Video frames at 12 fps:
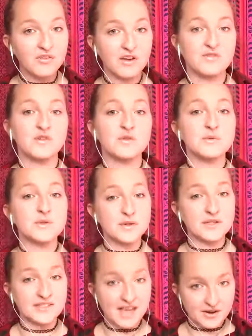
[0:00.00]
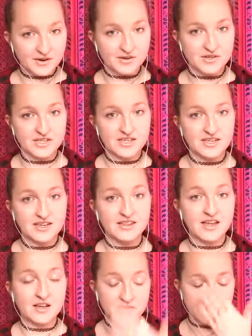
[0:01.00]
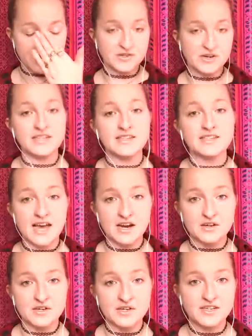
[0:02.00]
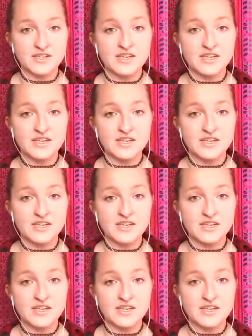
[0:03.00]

and from source energy in that direct transaction.